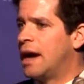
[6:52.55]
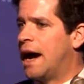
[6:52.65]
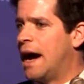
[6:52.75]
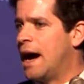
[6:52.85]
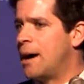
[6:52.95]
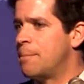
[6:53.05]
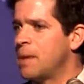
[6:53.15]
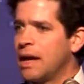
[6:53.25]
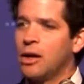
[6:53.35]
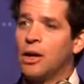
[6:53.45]

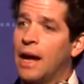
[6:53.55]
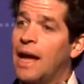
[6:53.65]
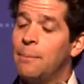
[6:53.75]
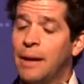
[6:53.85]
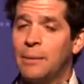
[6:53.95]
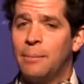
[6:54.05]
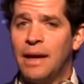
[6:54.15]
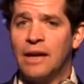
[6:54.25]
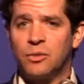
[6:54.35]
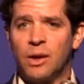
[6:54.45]

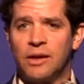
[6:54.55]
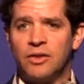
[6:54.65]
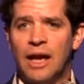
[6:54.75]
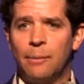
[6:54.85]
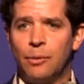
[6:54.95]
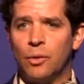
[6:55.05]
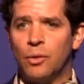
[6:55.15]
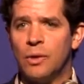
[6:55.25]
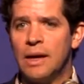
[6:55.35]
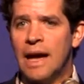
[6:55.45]
Airbnb as one
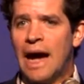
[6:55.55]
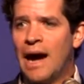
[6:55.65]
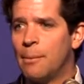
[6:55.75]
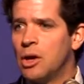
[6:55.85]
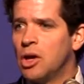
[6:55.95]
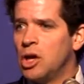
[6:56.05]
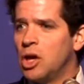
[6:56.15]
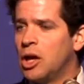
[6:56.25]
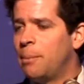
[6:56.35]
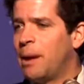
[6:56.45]
example,
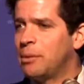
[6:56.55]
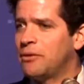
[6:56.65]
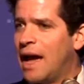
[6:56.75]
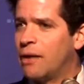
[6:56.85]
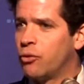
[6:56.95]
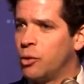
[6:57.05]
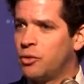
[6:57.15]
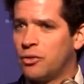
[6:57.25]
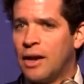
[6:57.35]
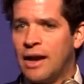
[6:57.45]
people have had
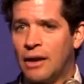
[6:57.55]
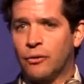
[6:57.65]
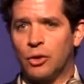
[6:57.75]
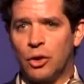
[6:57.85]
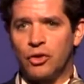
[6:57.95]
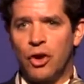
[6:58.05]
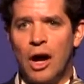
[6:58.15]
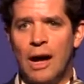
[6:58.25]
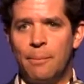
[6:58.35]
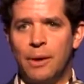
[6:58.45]
rooms to rent out for a long
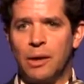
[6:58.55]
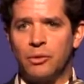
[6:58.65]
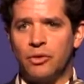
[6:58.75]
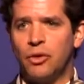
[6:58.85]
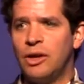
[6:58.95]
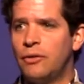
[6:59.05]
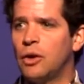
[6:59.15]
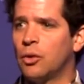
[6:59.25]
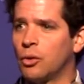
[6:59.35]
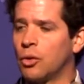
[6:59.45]
time, but it was too
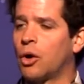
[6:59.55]
difficult or